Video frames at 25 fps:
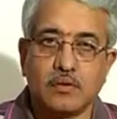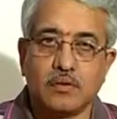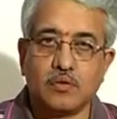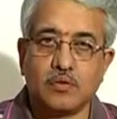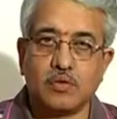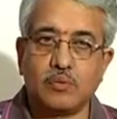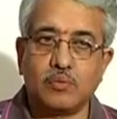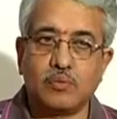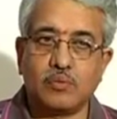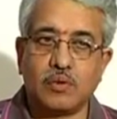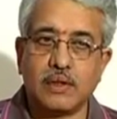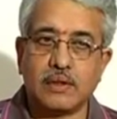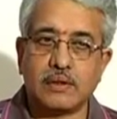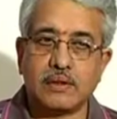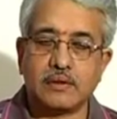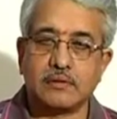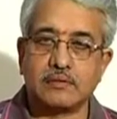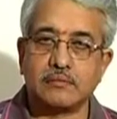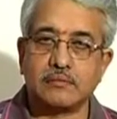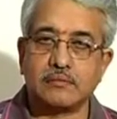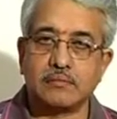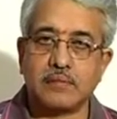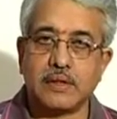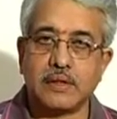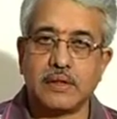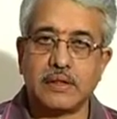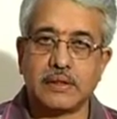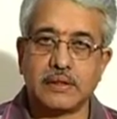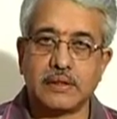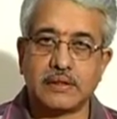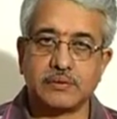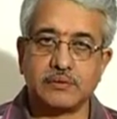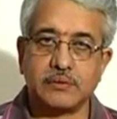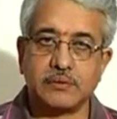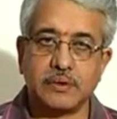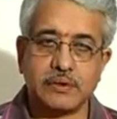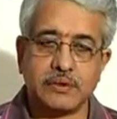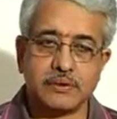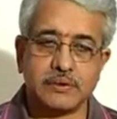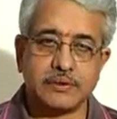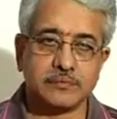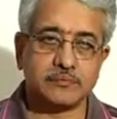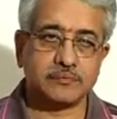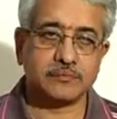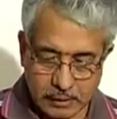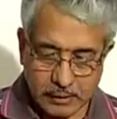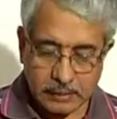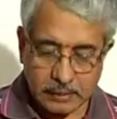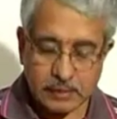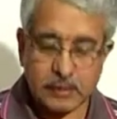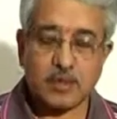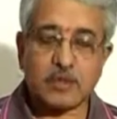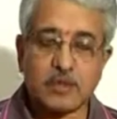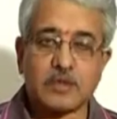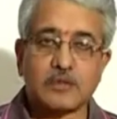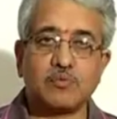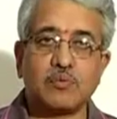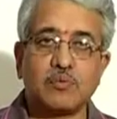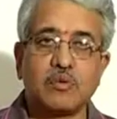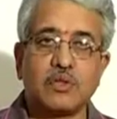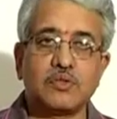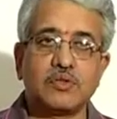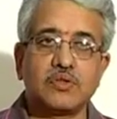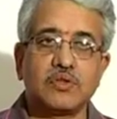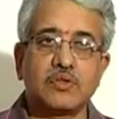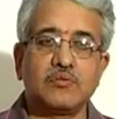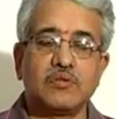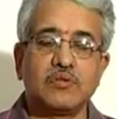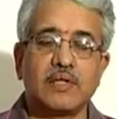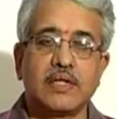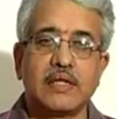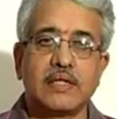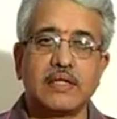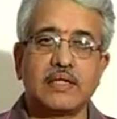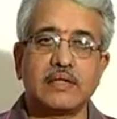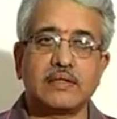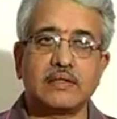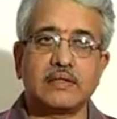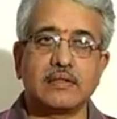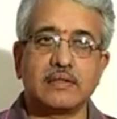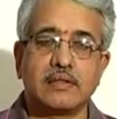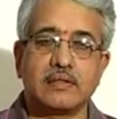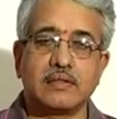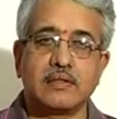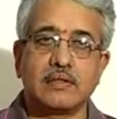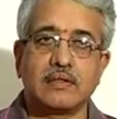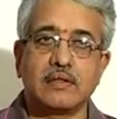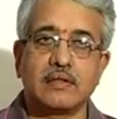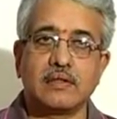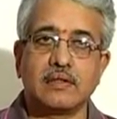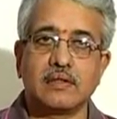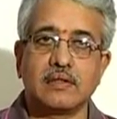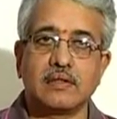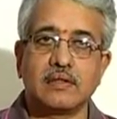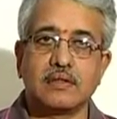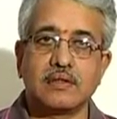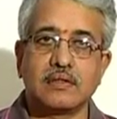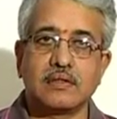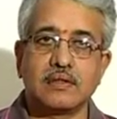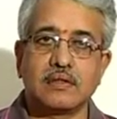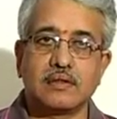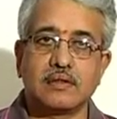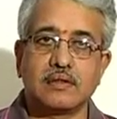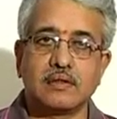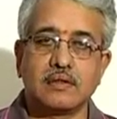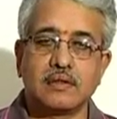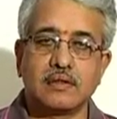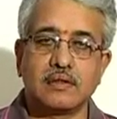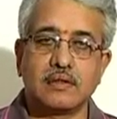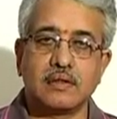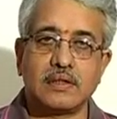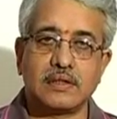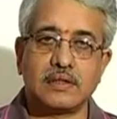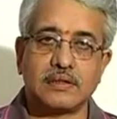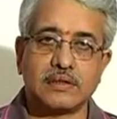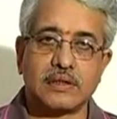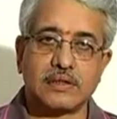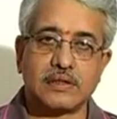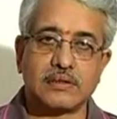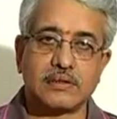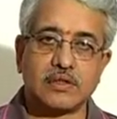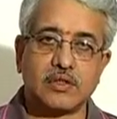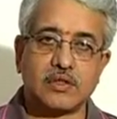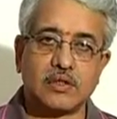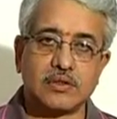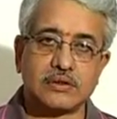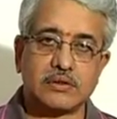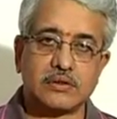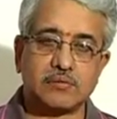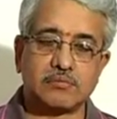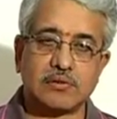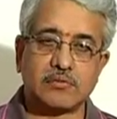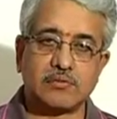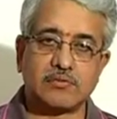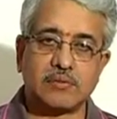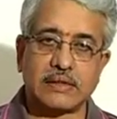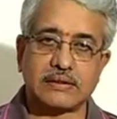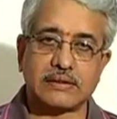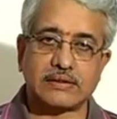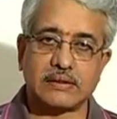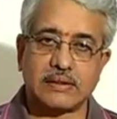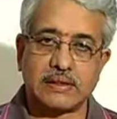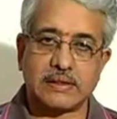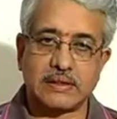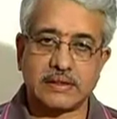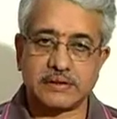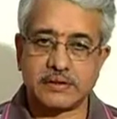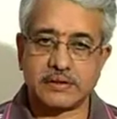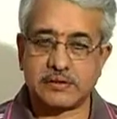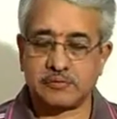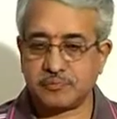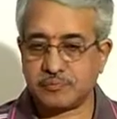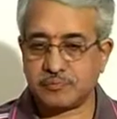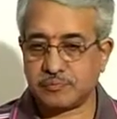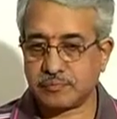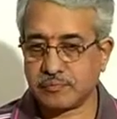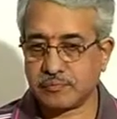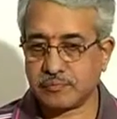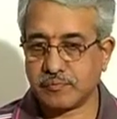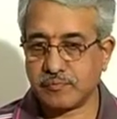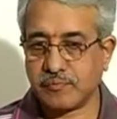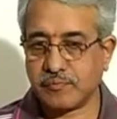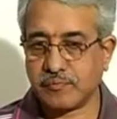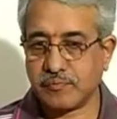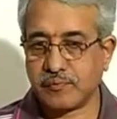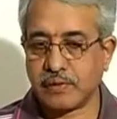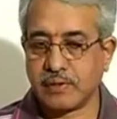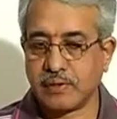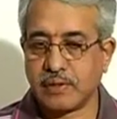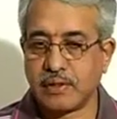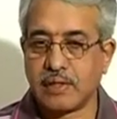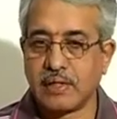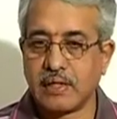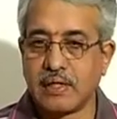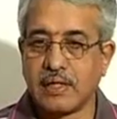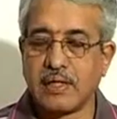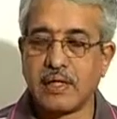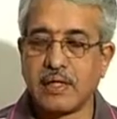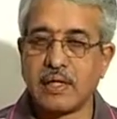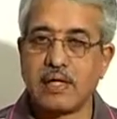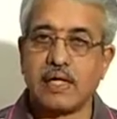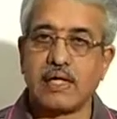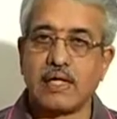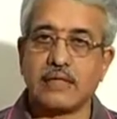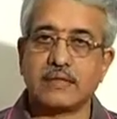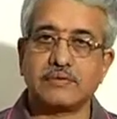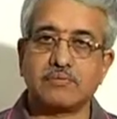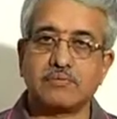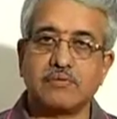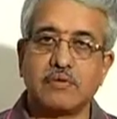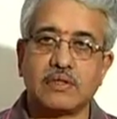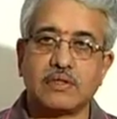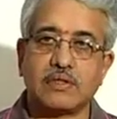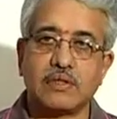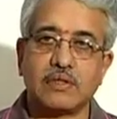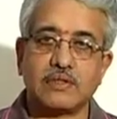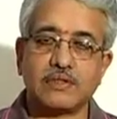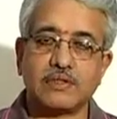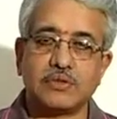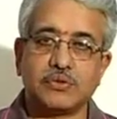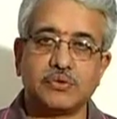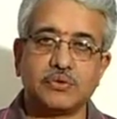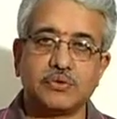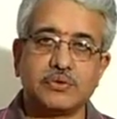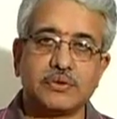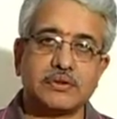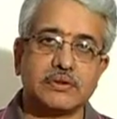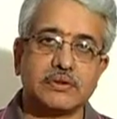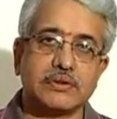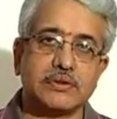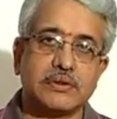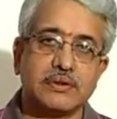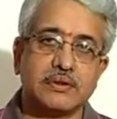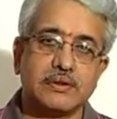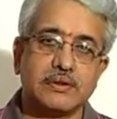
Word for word: Good morning, my dear students. In the last module we had discussed the concept of acceleration as what it is used